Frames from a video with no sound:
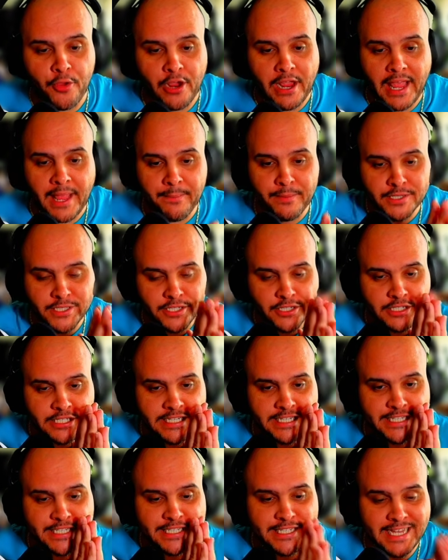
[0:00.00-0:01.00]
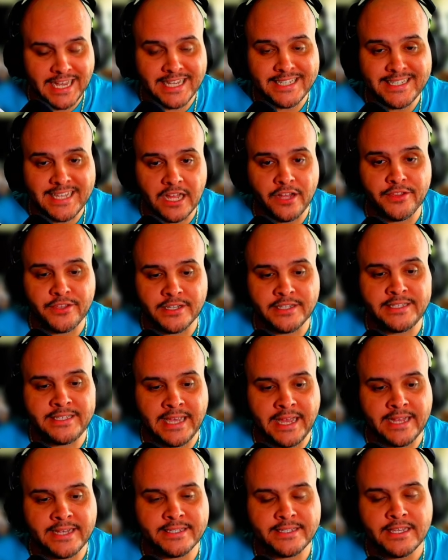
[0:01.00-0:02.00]
You're able to just test out the
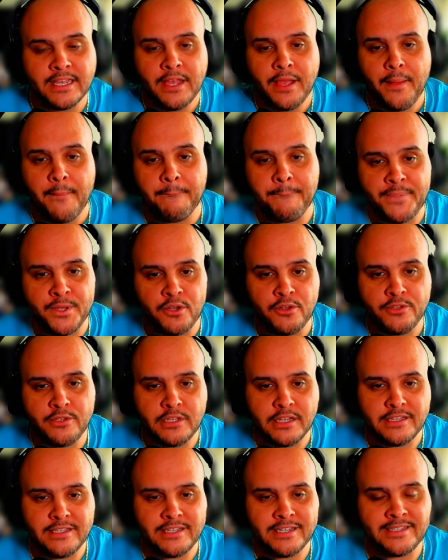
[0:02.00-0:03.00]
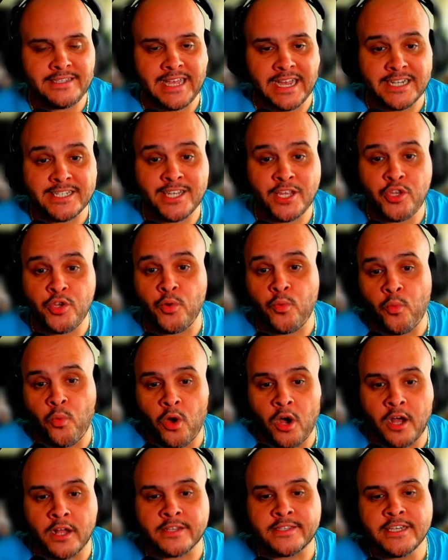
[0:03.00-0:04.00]
decks, build the decks that you
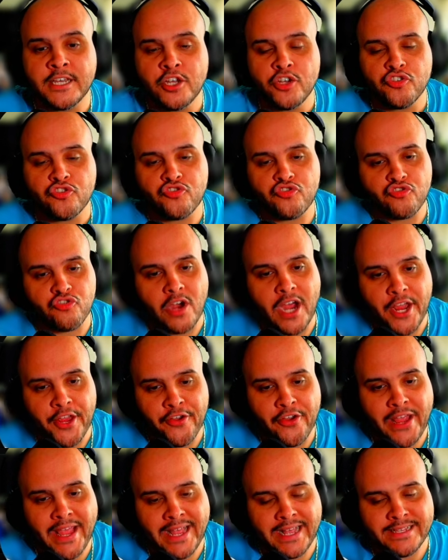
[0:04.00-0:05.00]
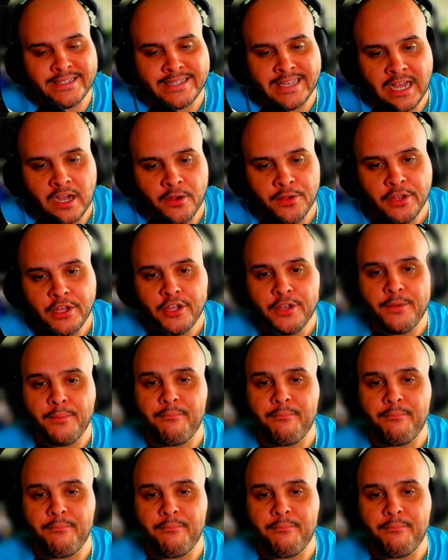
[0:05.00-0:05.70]
want, try your hands out,